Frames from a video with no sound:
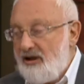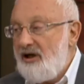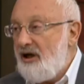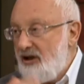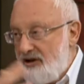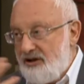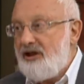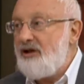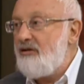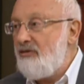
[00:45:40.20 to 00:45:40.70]

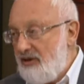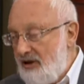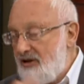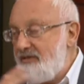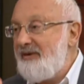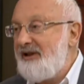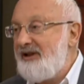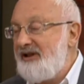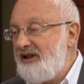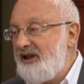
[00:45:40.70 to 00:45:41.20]
What do we
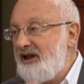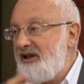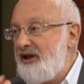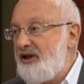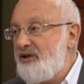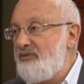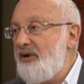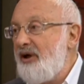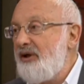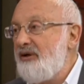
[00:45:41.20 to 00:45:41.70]
do to
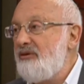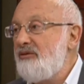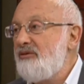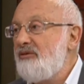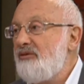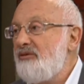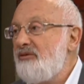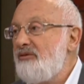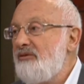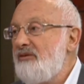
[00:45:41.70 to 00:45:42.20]
feel more and
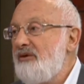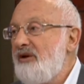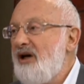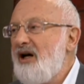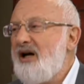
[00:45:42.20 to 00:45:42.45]
more?